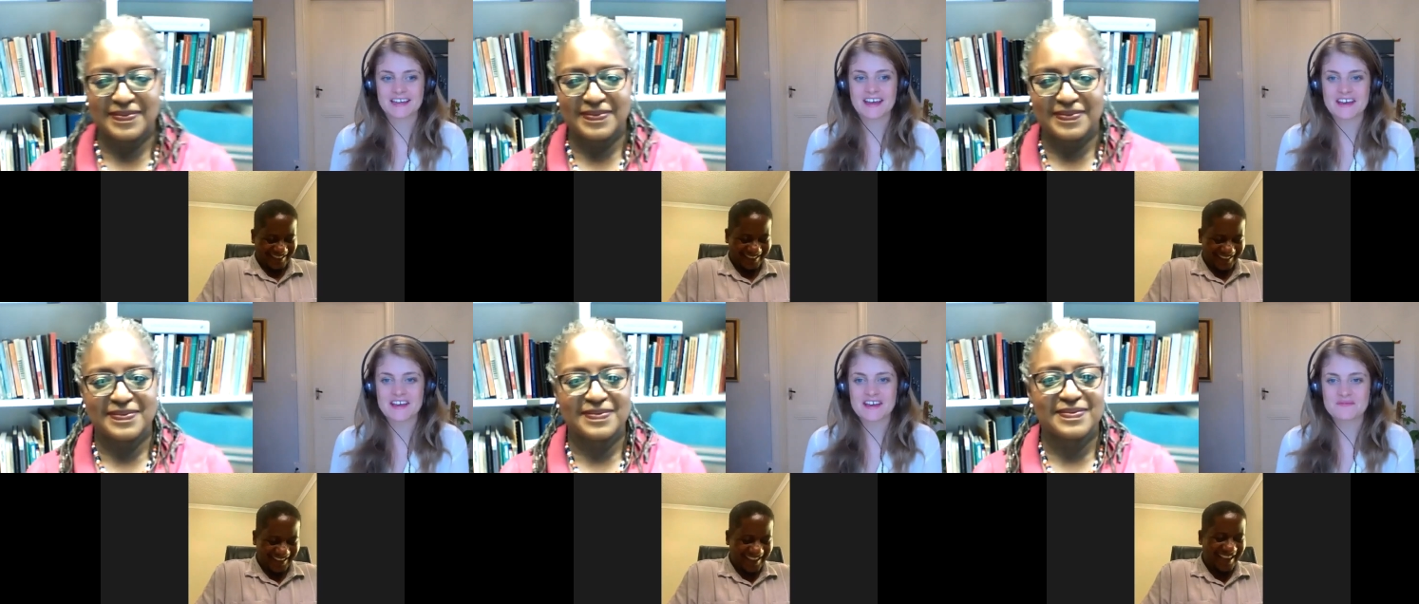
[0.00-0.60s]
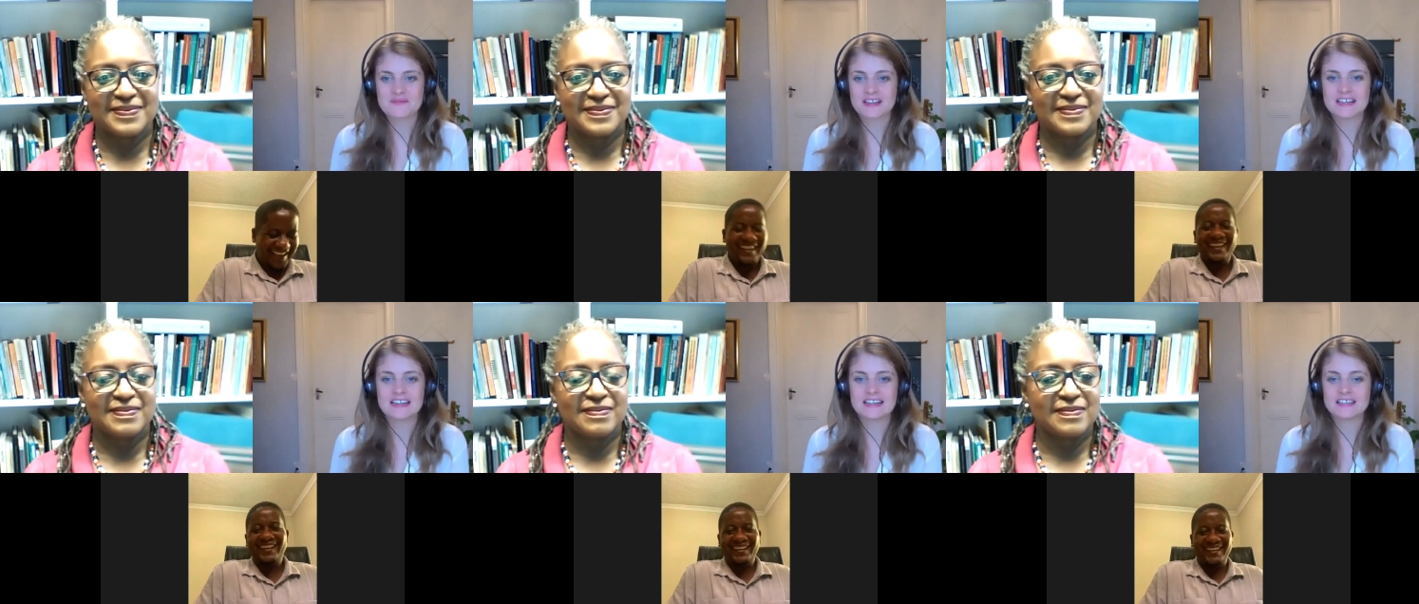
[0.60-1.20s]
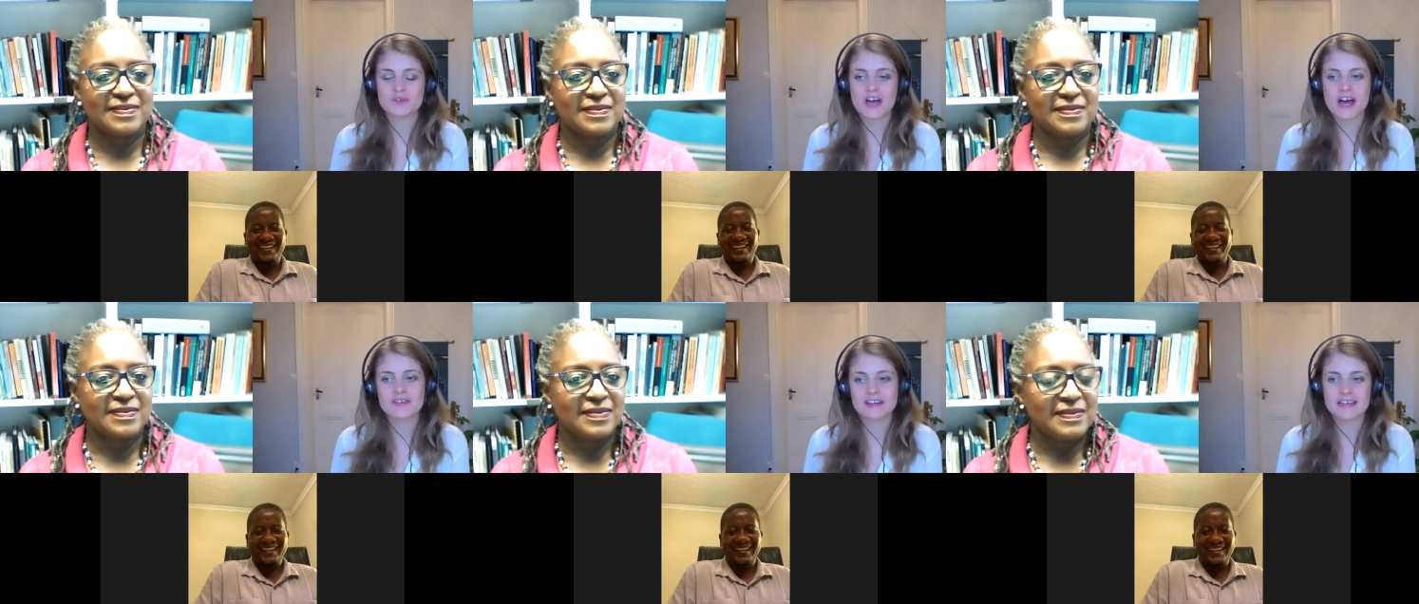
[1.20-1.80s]
Speaker 1: Um, Lily, do you
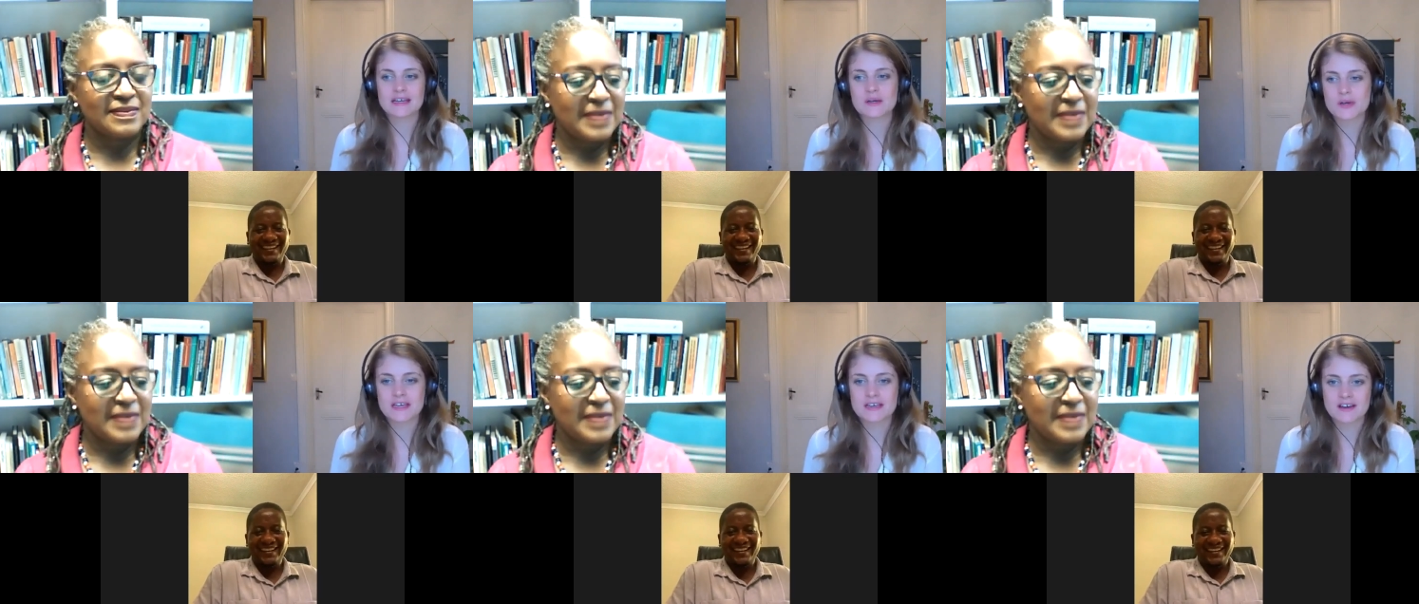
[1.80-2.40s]
have any quick